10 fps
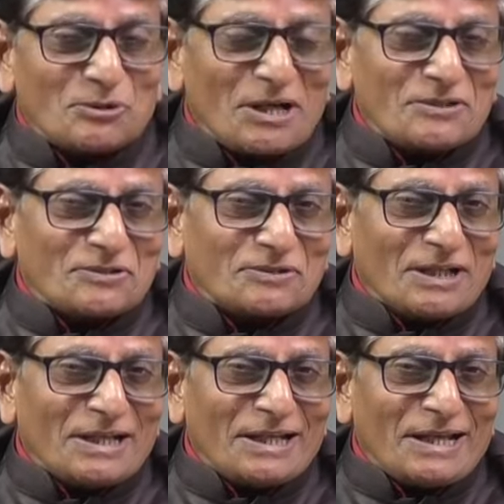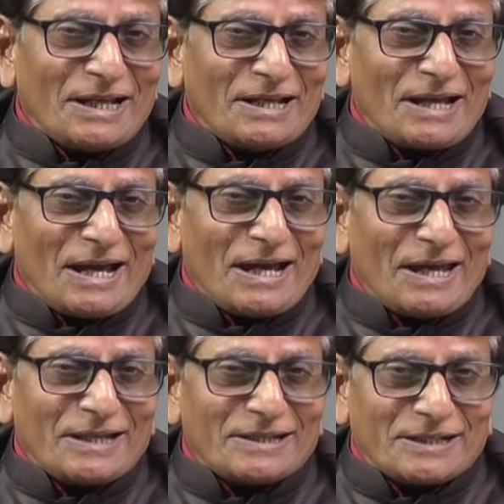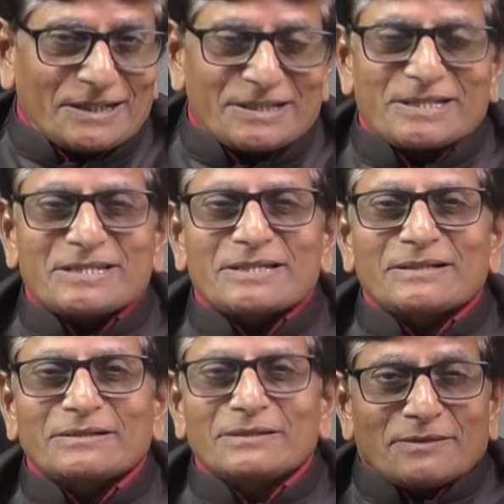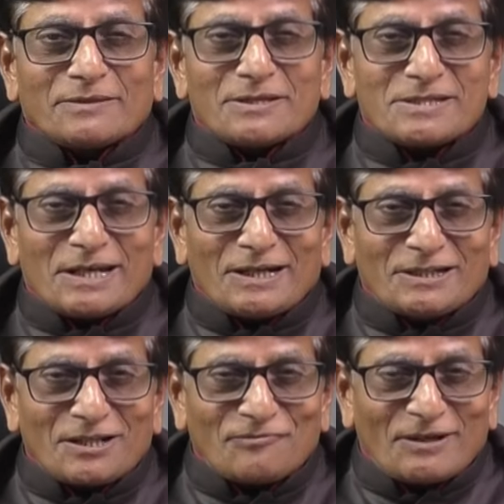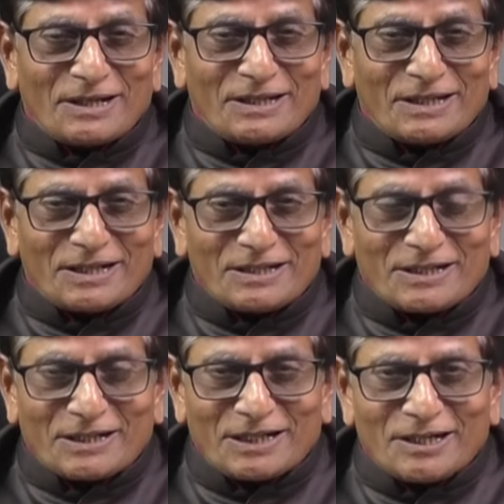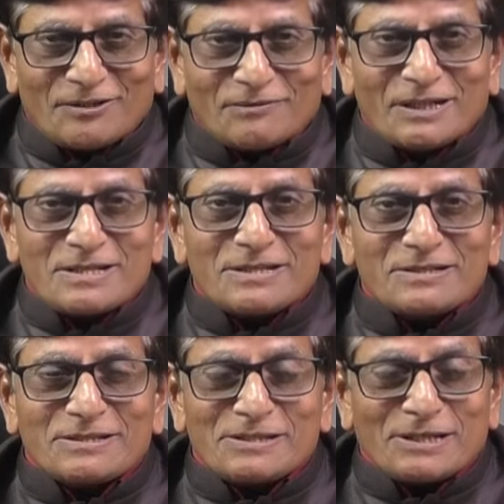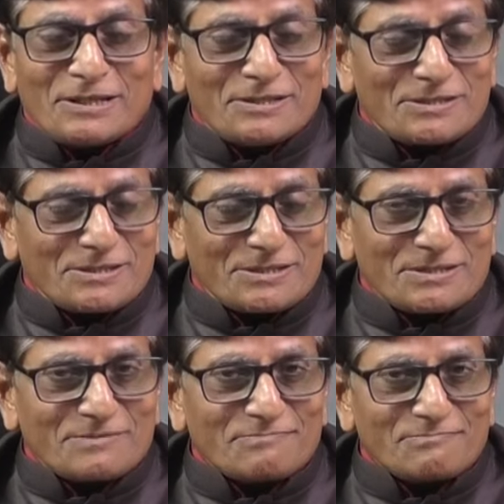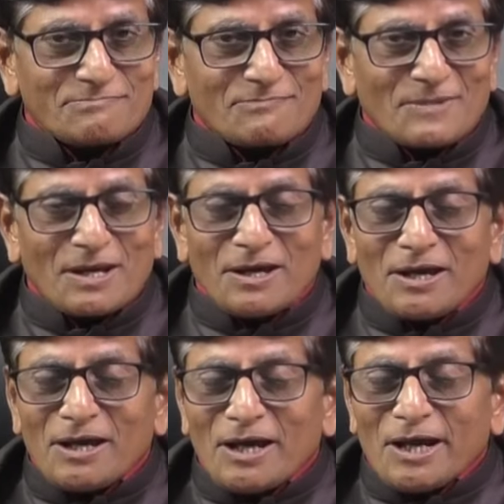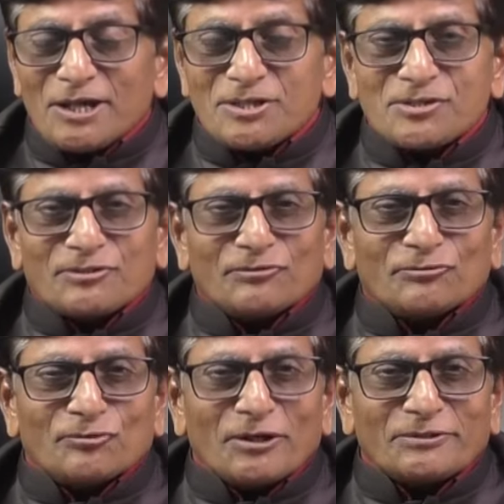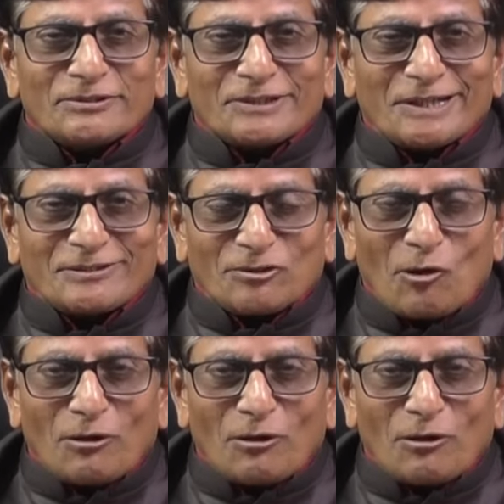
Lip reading: do not totally agree this. The Center for Indian Trade Union says it's not at